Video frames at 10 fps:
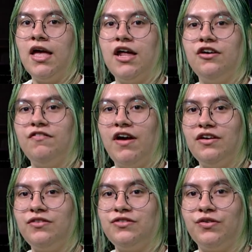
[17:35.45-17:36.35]
And our
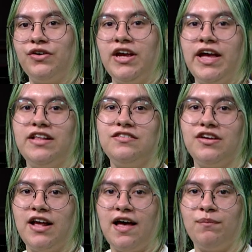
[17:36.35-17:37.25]
final story ends
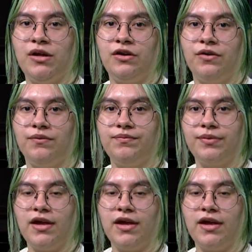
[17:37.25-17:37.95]
on a happy note.